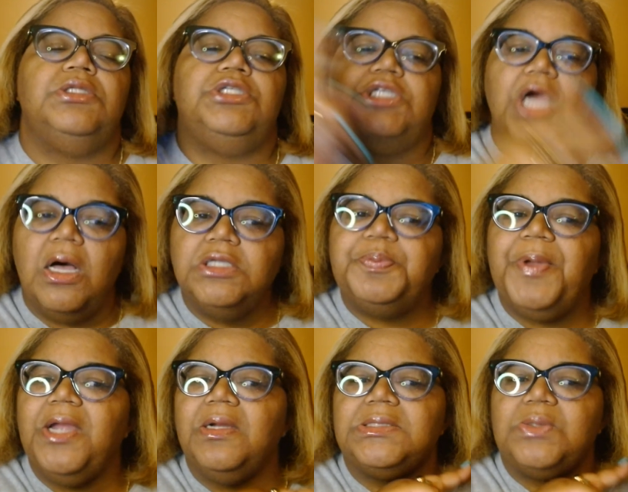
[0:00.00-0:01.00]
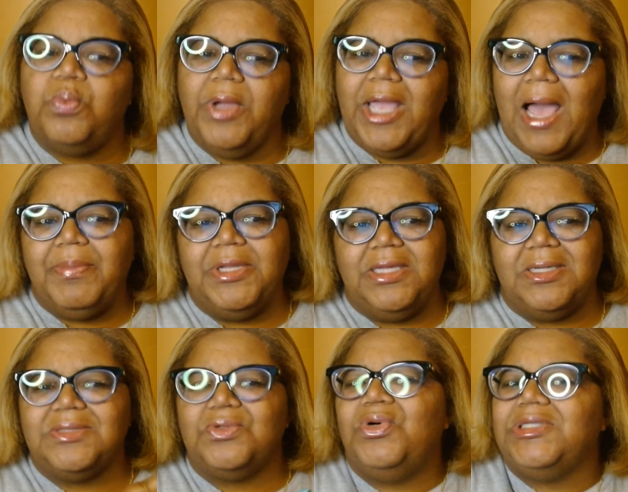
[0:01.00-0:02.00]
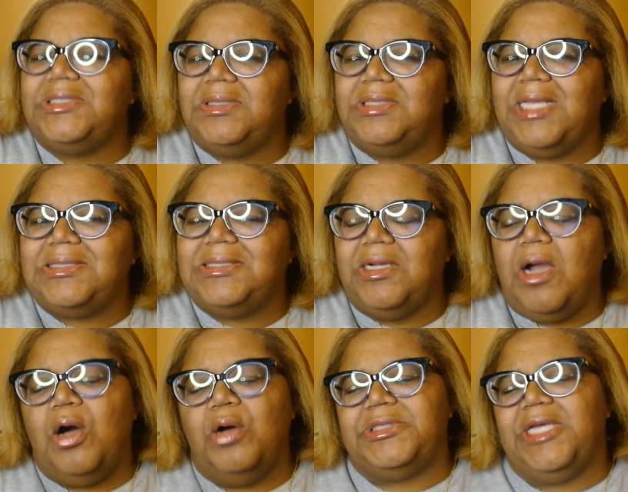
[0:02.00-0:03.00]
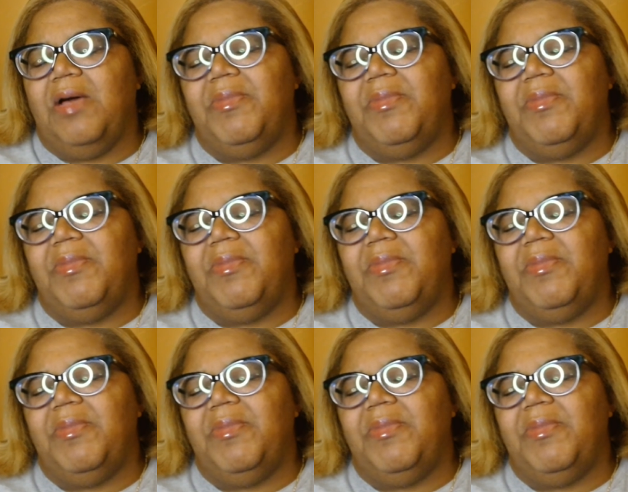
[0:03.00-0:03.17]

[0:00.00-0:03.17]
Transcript: Joe's parents went, I believe, because of course that's their hometown.